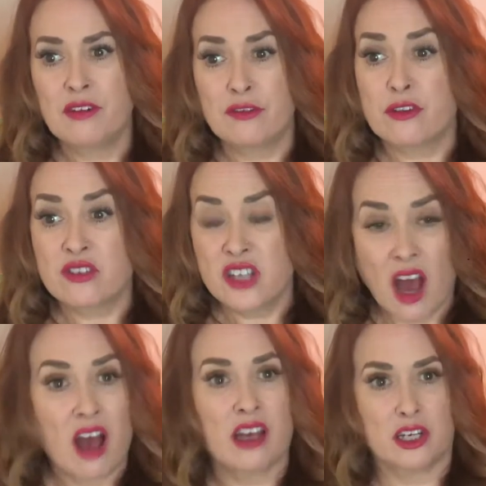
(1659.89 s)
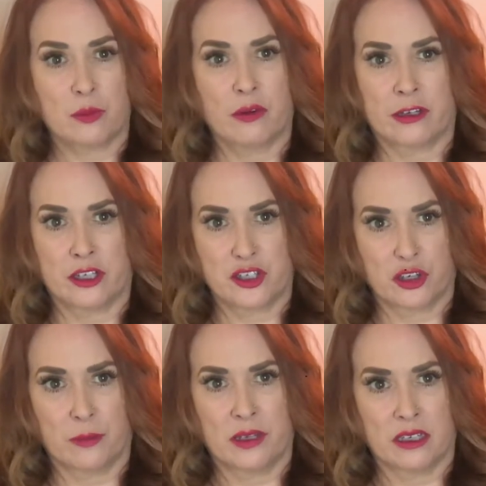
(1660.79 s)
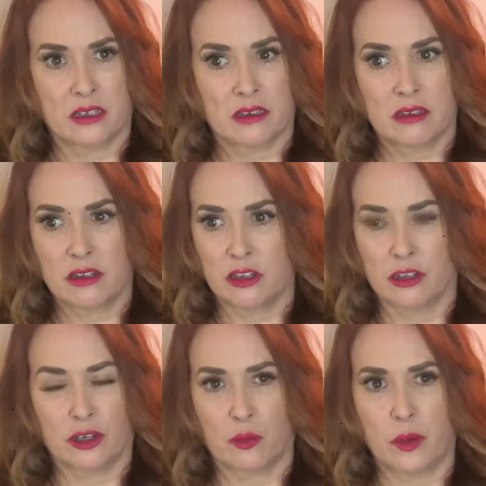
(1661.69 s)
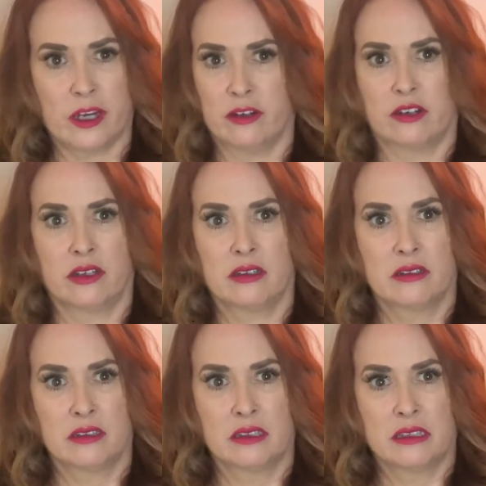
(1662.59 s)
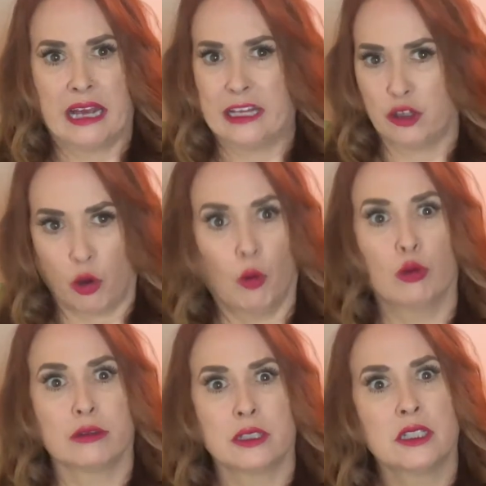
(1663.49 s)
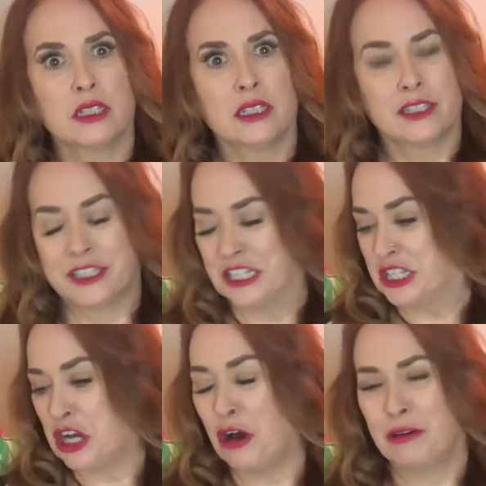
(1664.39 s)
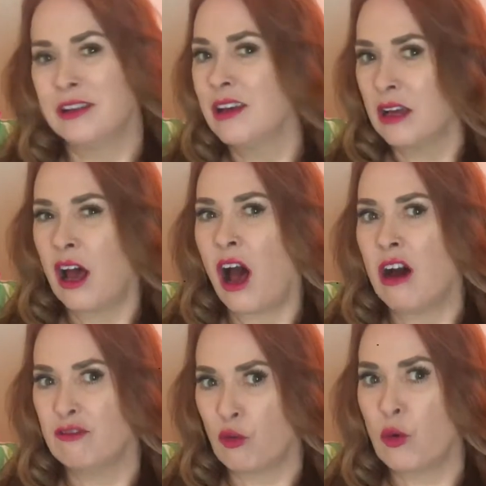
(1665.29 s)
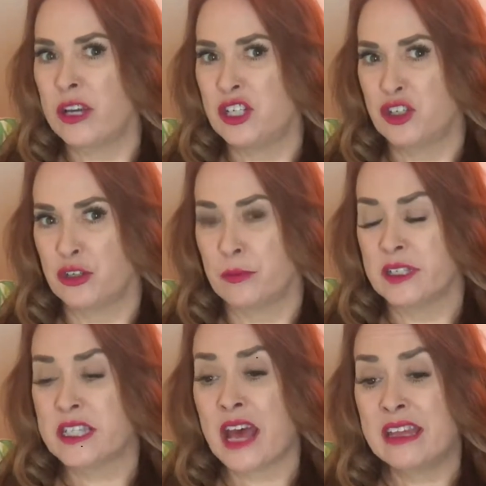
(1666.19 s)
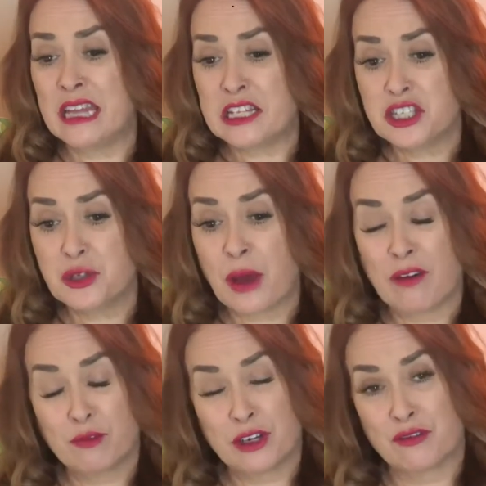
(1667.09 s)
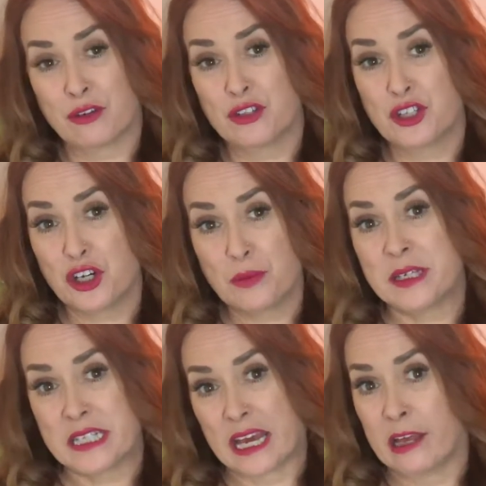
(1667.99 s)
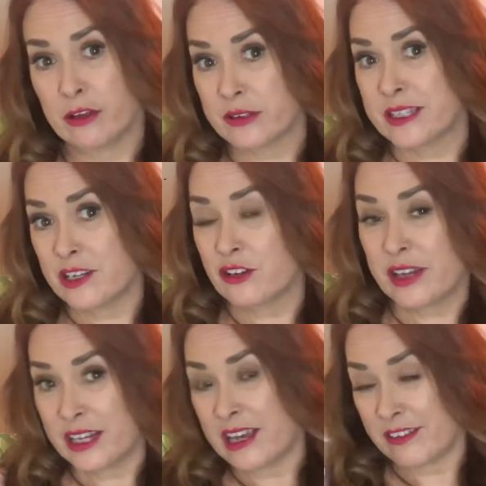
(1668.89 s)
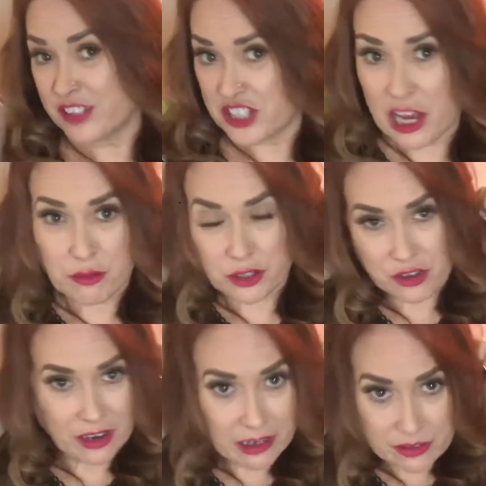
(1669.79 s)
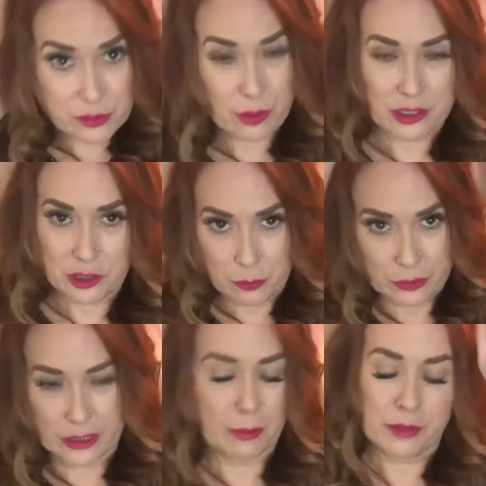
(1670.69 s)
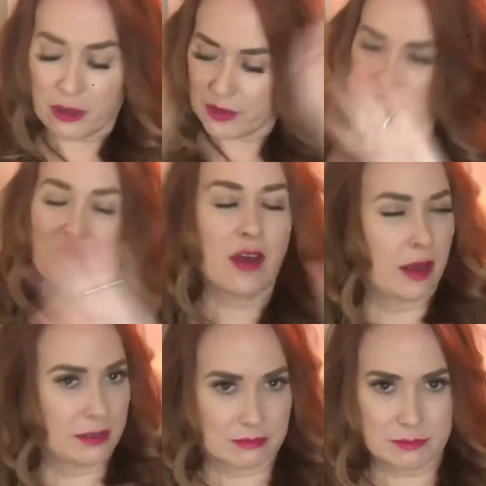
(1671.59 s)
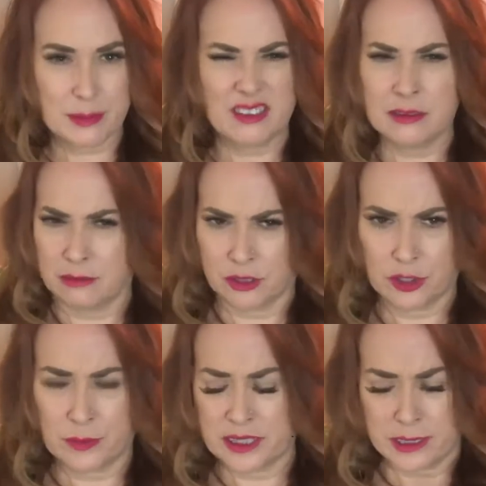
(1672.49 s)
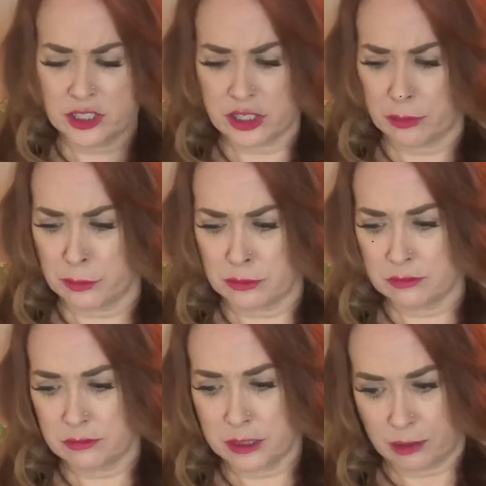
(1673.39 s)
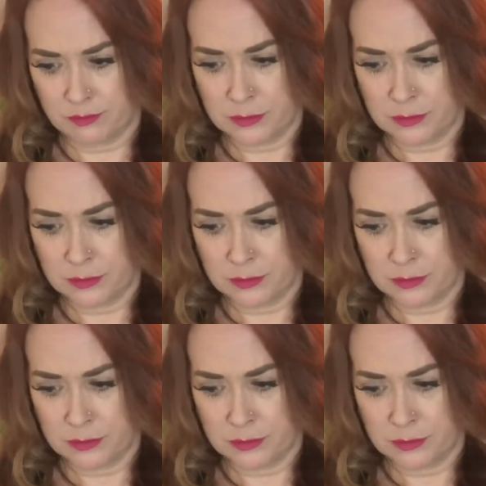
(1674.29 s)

if you're young and you put on a turban, you'll look weird and old. Just don't avoid turbans. Unless you have one of those turby towels and you're getting out of the shower and your hair's wet and you put it up, you know, that's fine. But no, turbans in general, no.